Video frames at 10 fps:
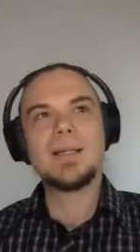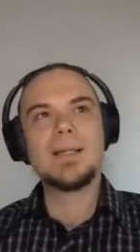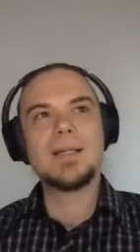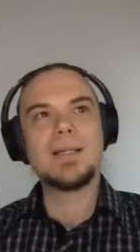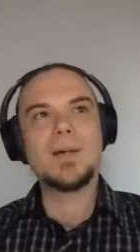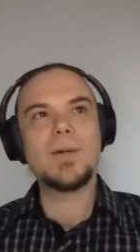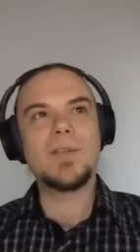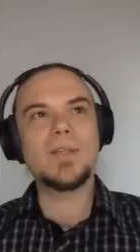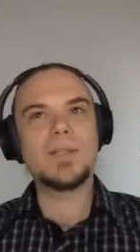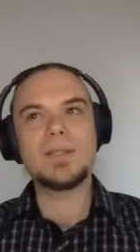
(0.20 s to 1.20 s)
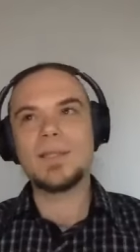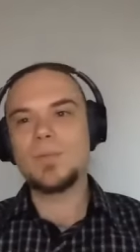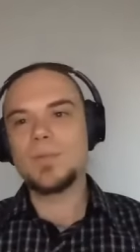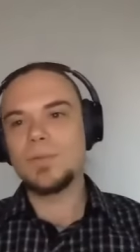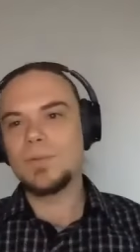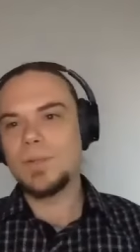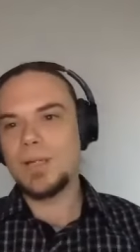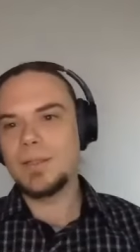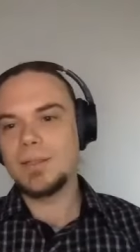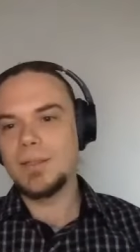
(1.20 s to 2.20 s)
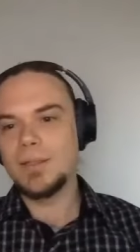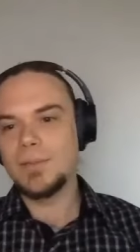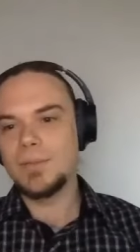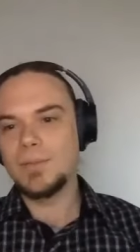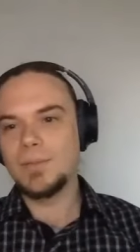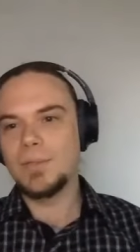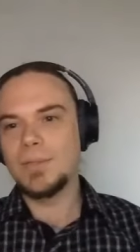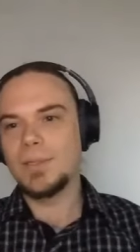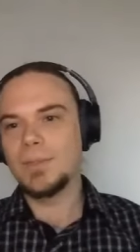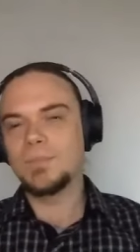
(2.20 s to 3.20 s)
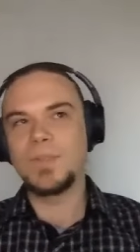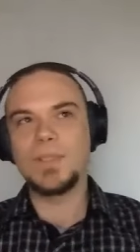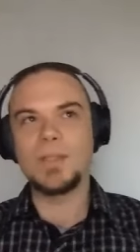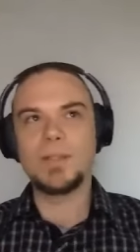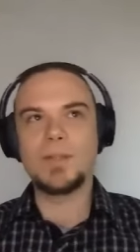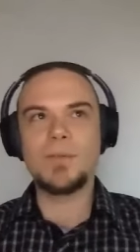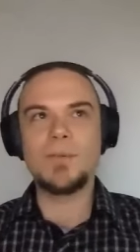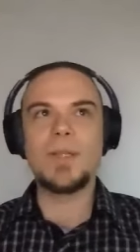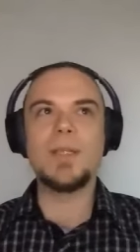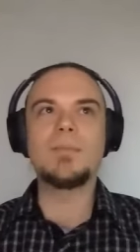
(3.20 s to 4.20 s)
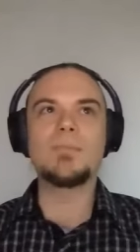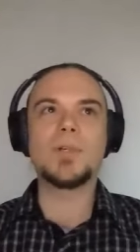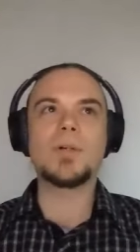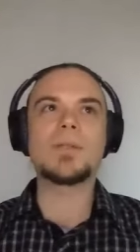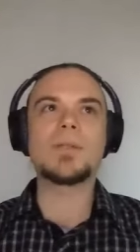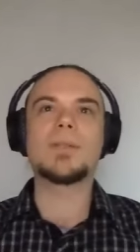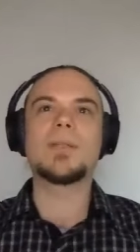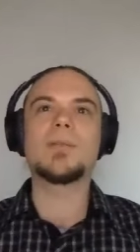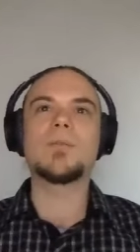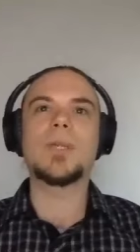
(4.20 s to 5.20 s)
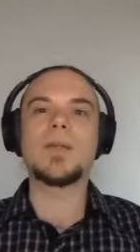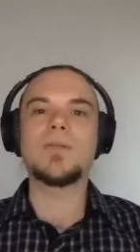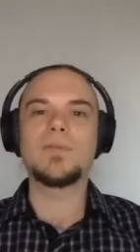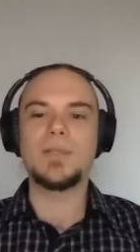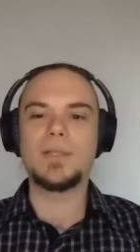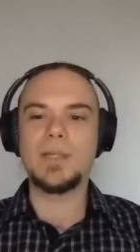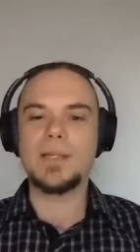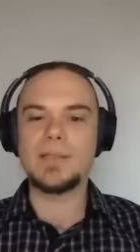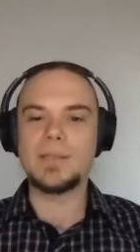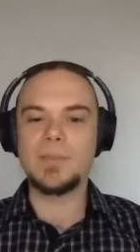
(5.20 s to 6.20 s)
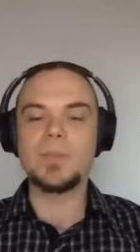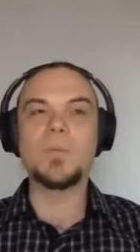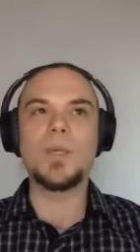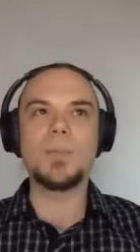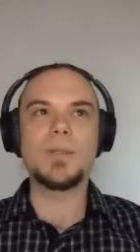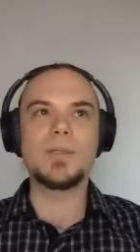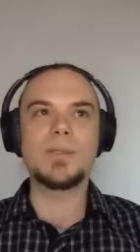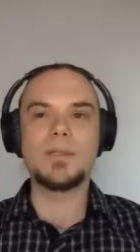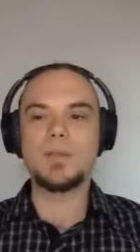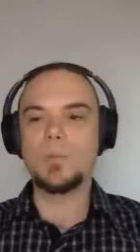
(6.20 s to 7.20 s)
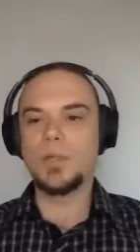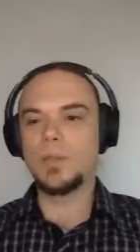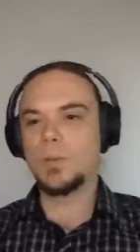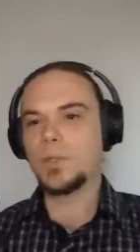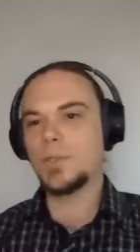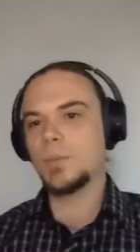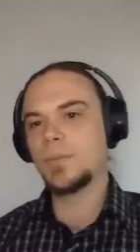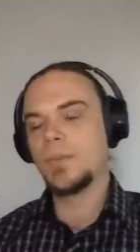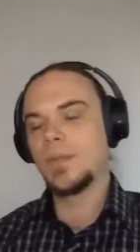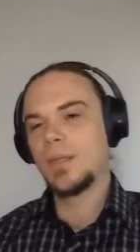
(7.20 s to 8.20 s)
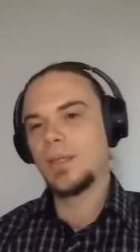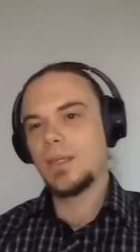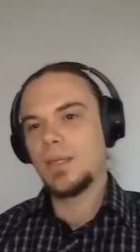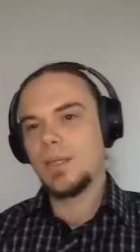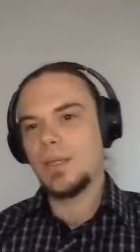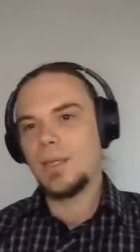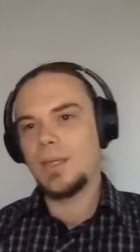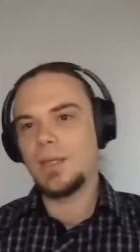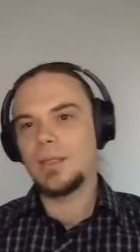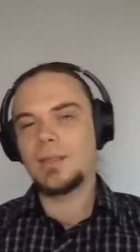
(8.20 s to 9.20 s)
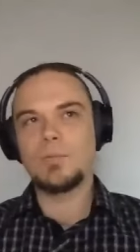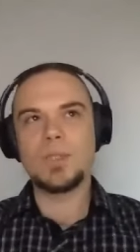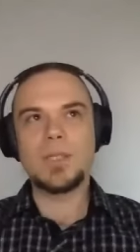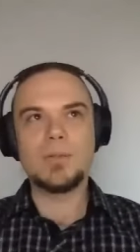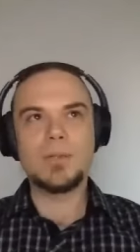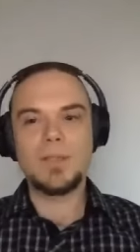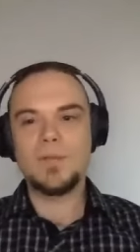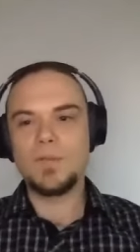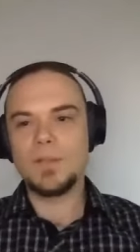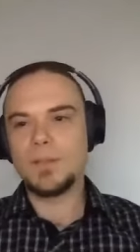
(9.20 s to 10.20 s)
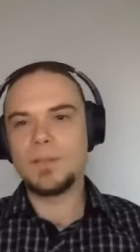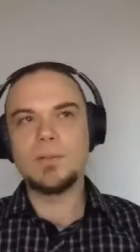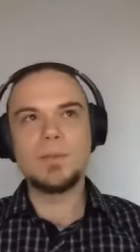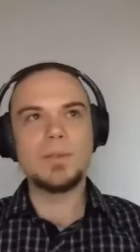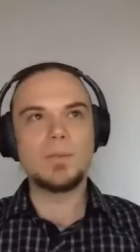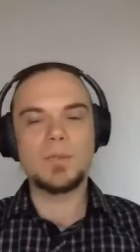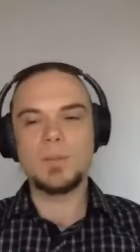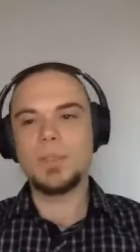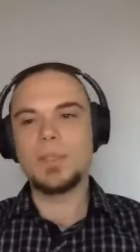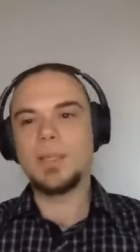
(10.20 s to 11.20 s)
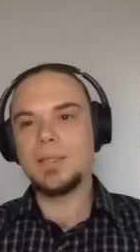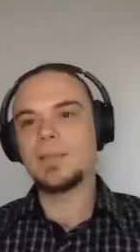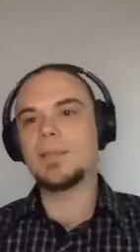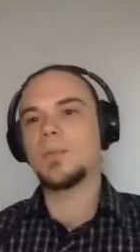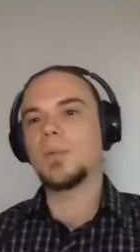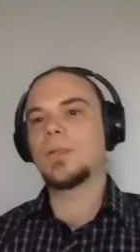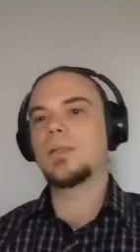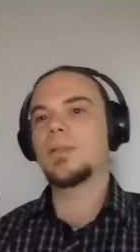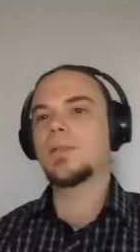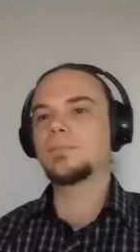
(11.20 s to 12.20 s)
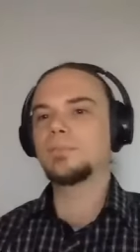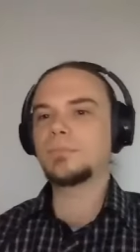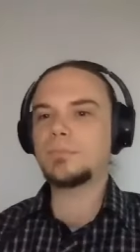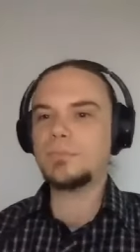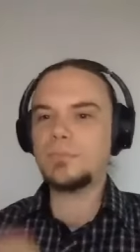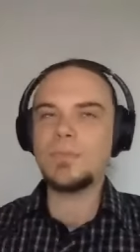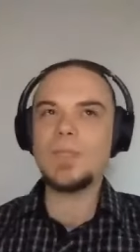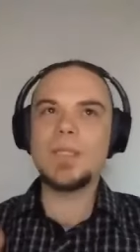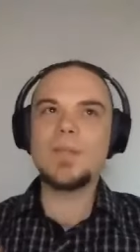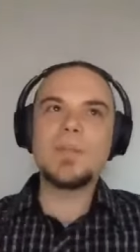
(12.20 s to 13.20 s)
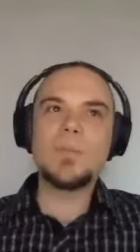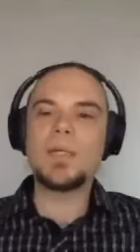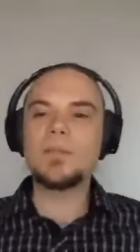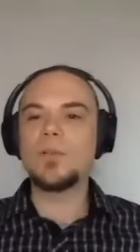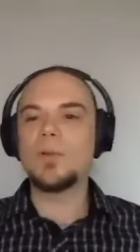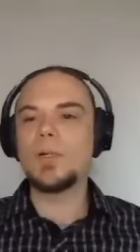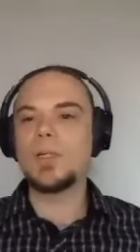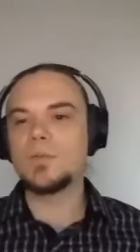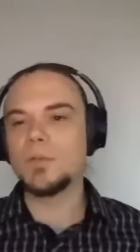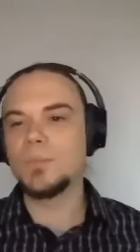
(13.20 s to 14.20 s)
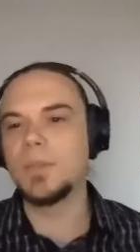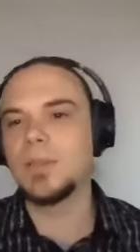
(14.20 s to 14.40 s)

And now I think it's time to actually go to the 3 talks that we have as accepted papers in the workshop. And without any further ado, because we're a bit late, I'm gonna give the mic to Johan from